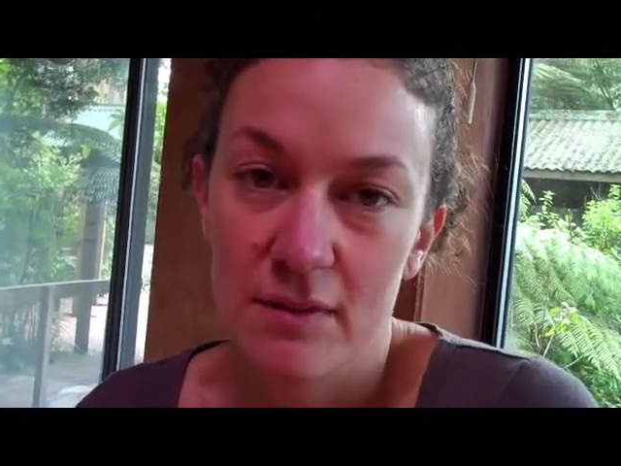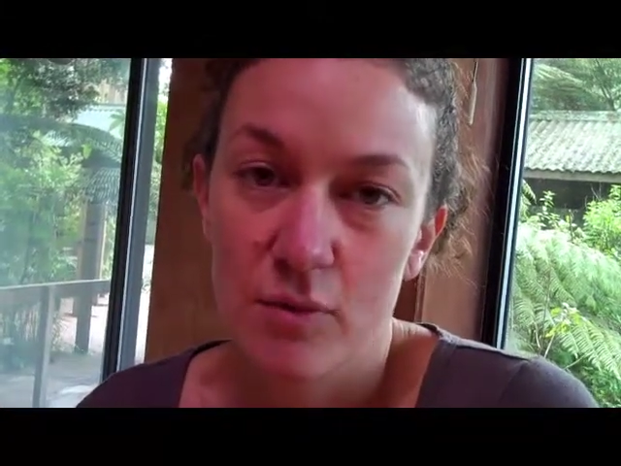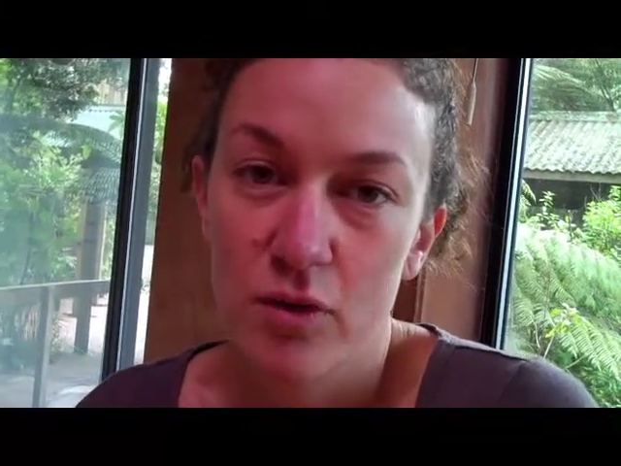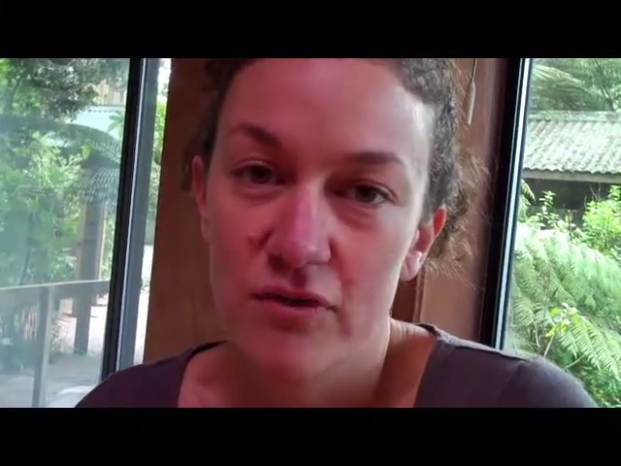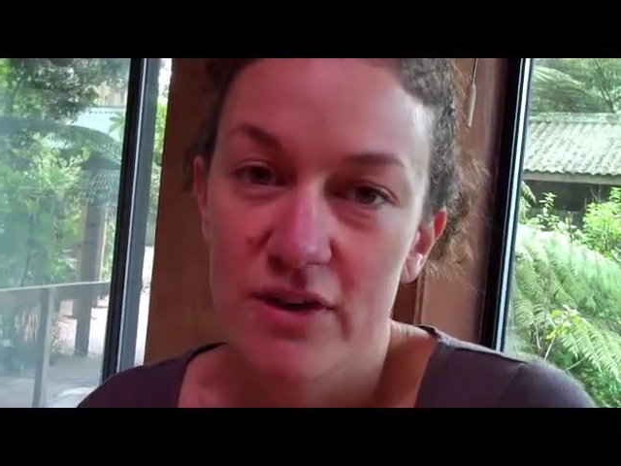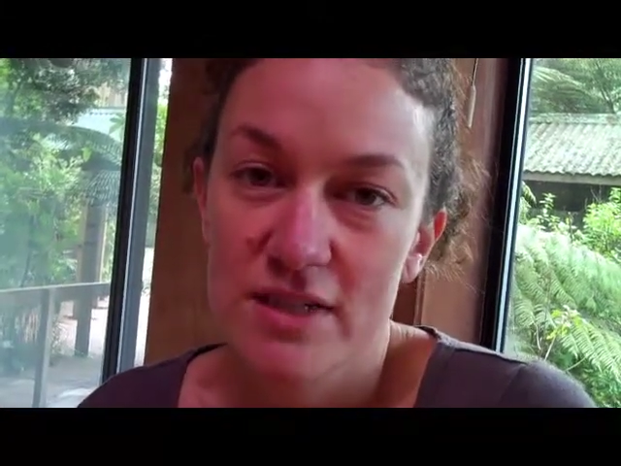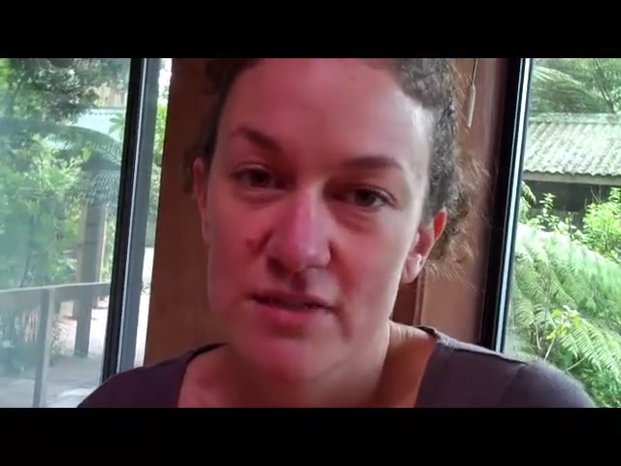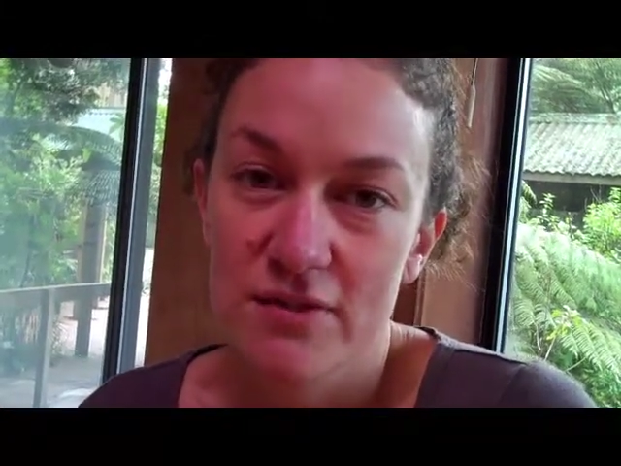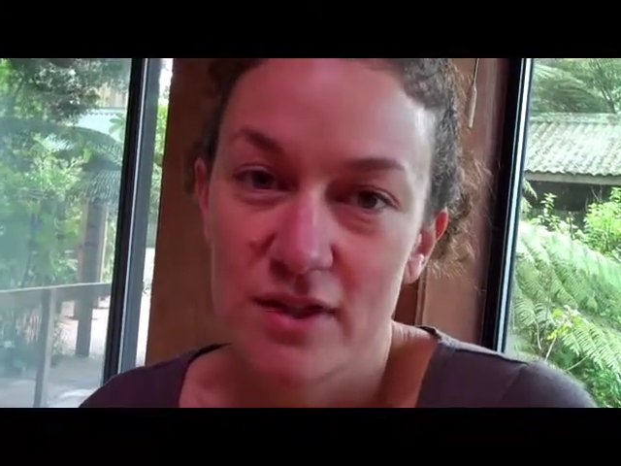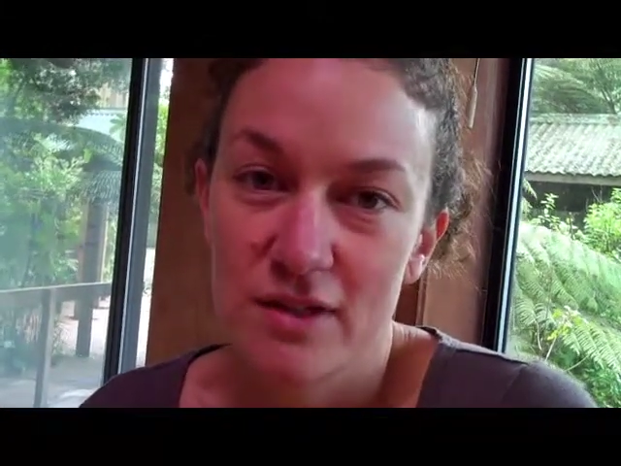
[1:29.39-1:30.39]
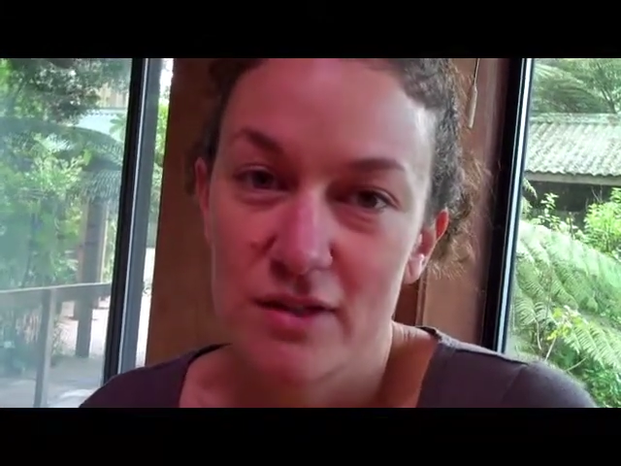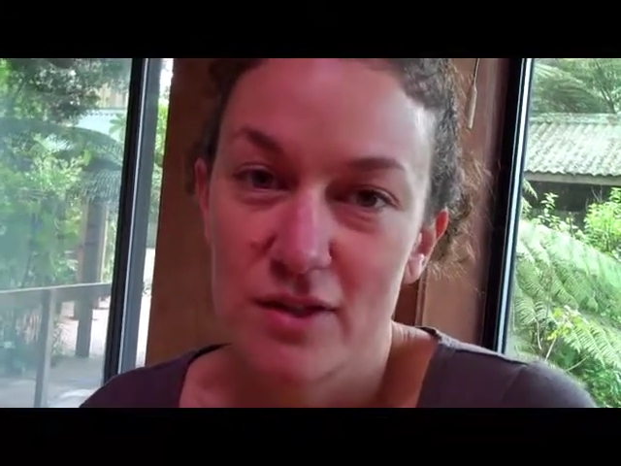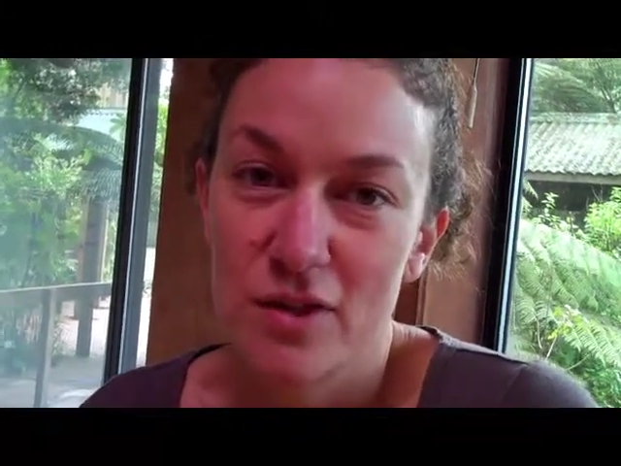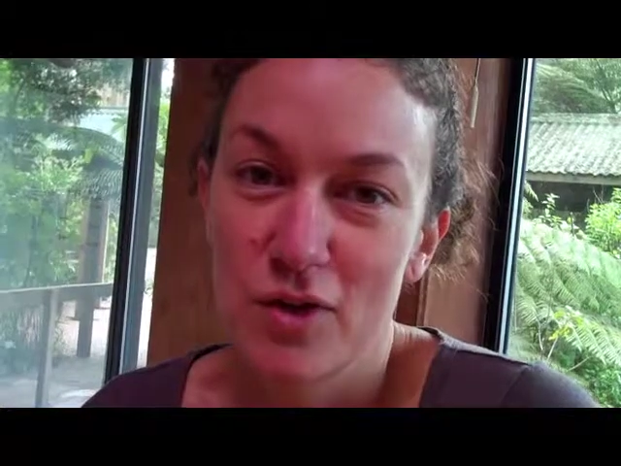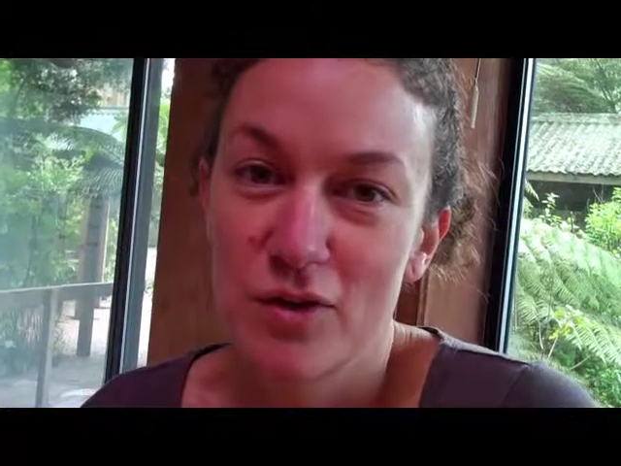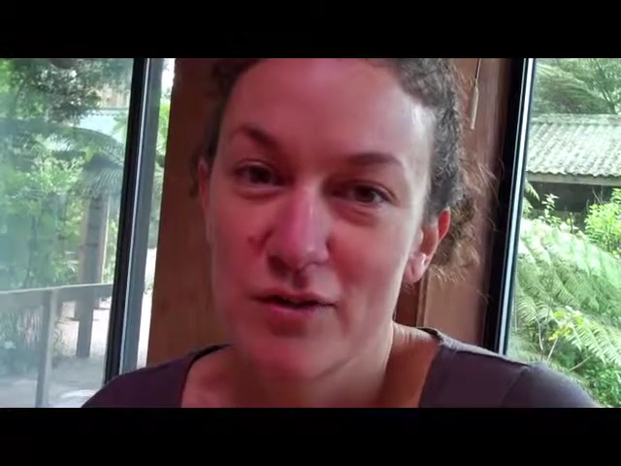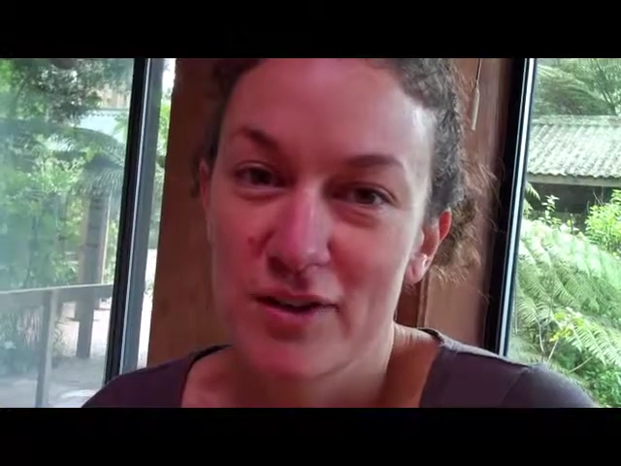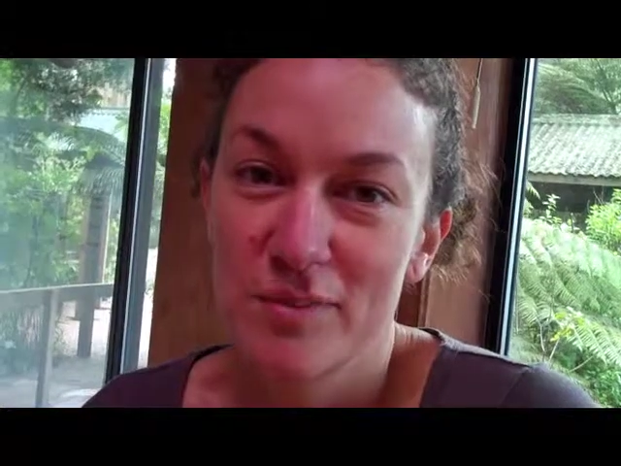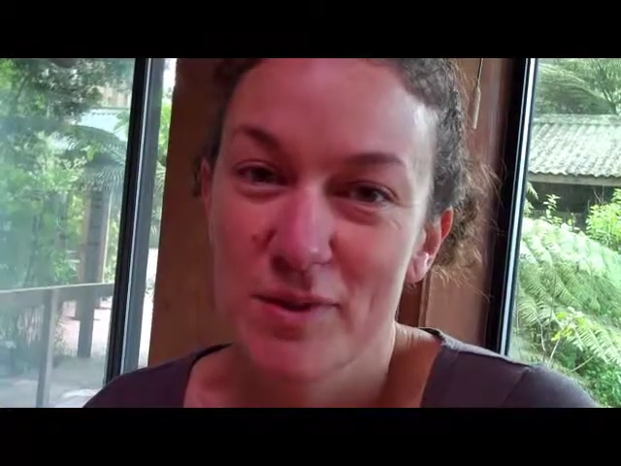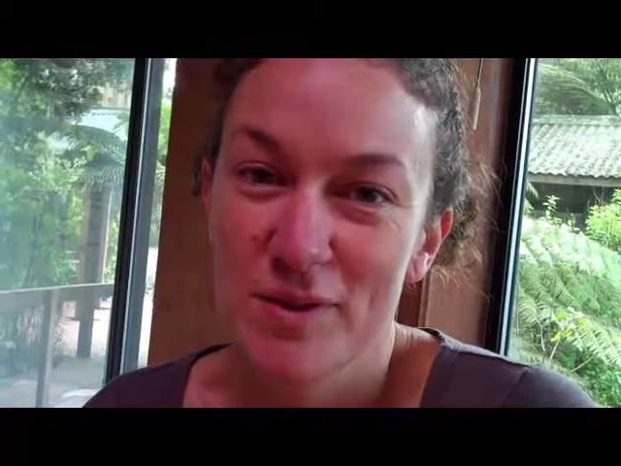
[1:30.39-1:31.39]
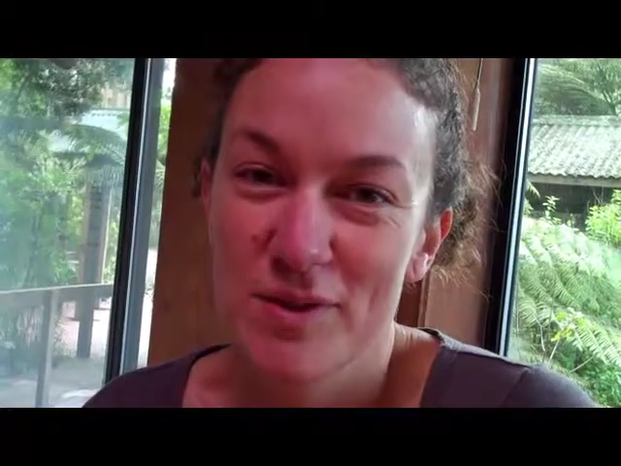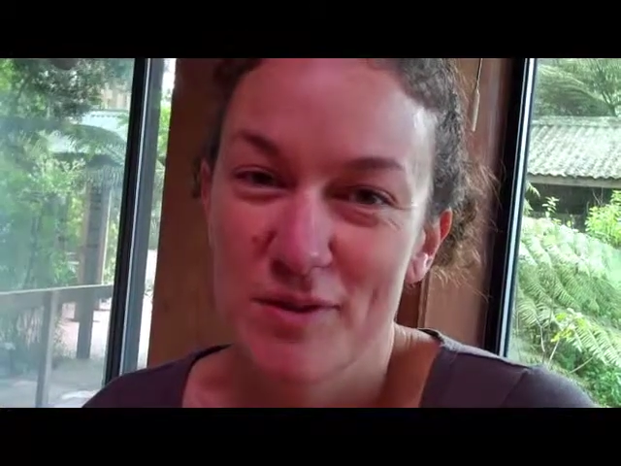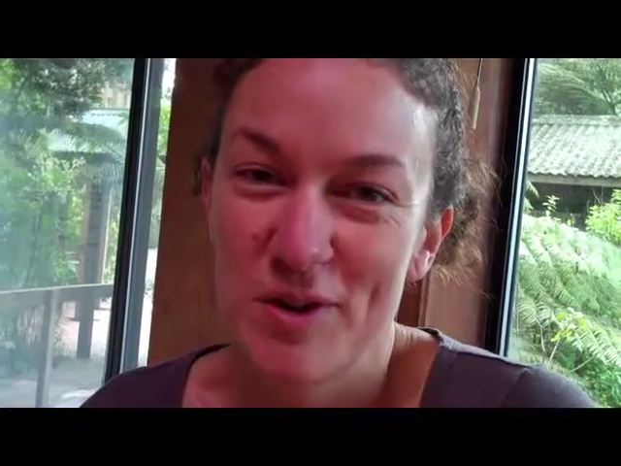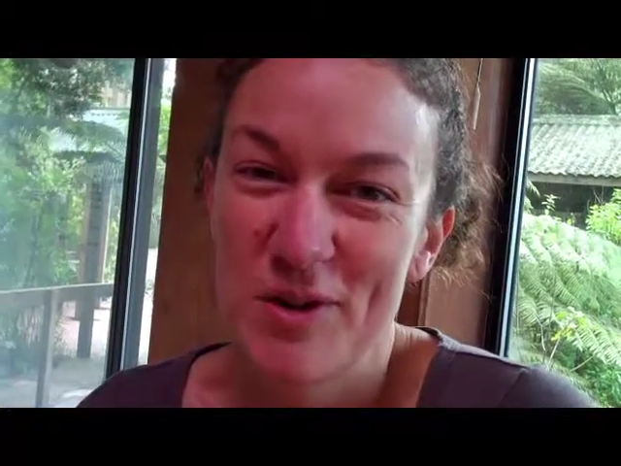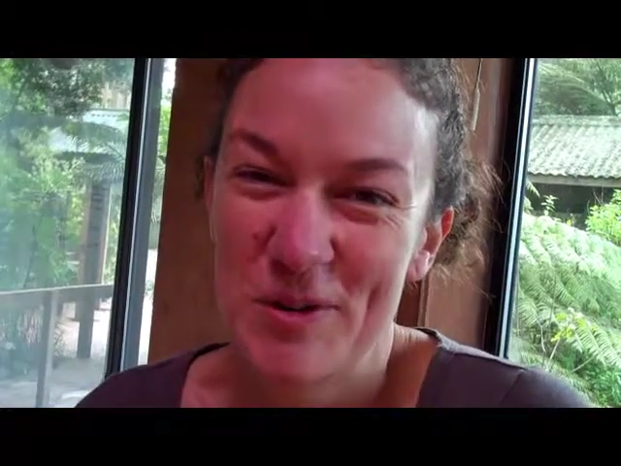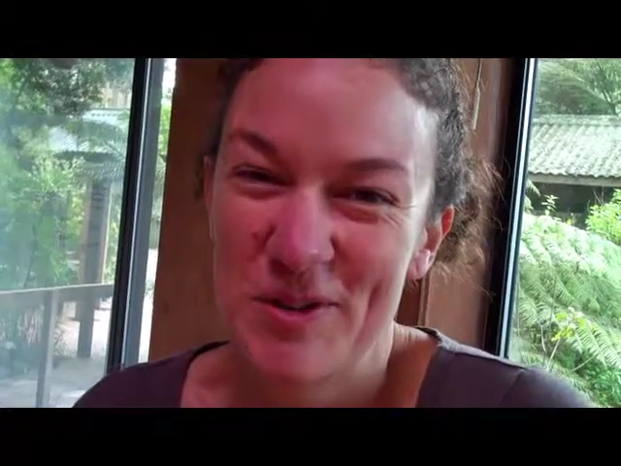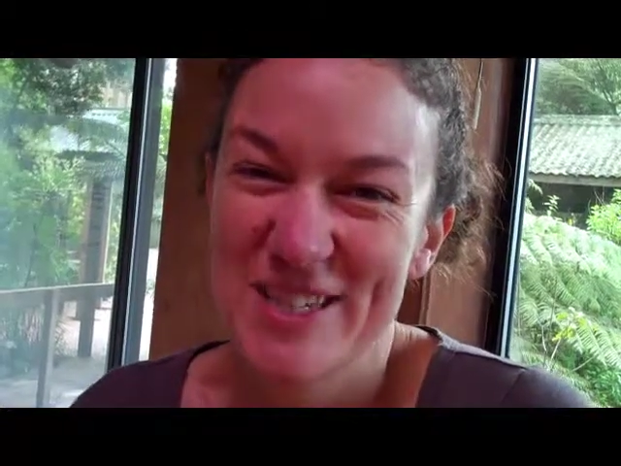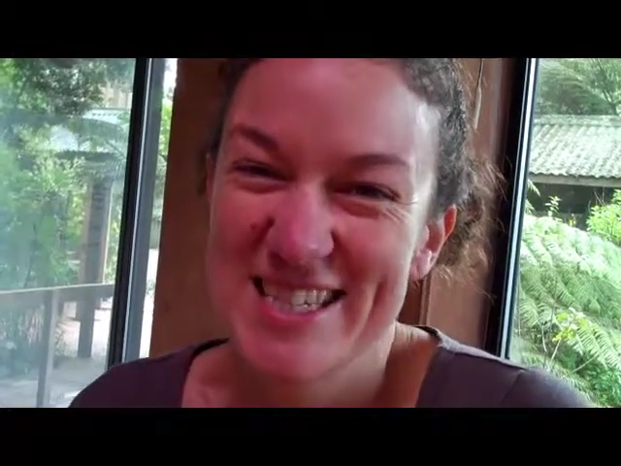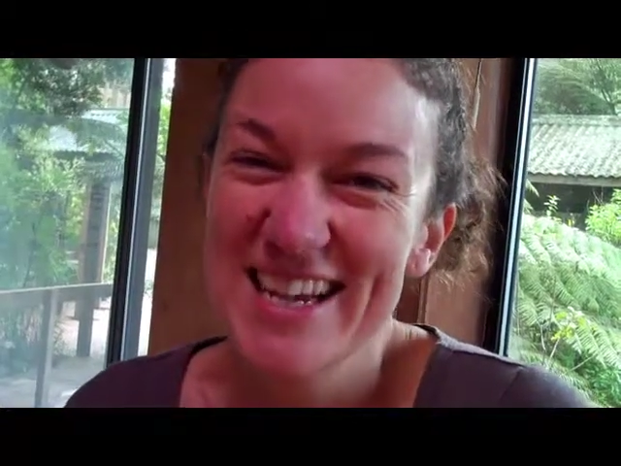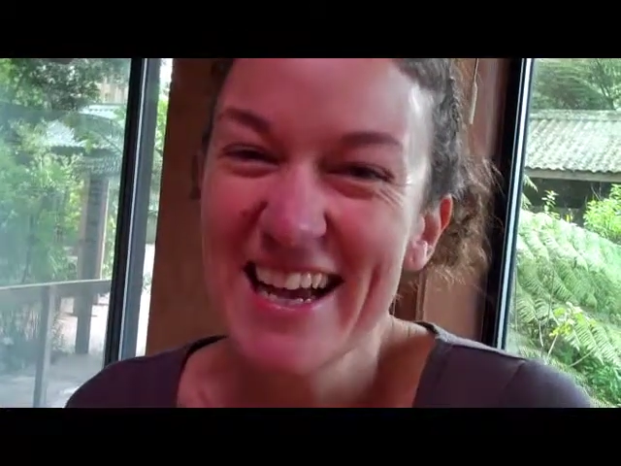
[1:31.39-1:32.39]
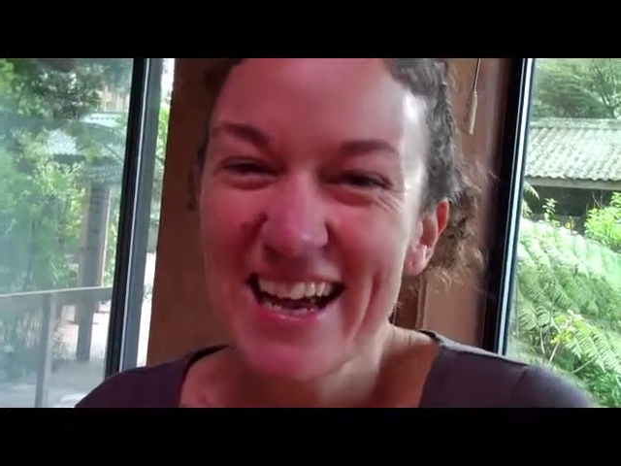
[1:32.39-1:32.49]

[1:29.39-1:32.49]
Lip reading: more effective than Nurofen, because of course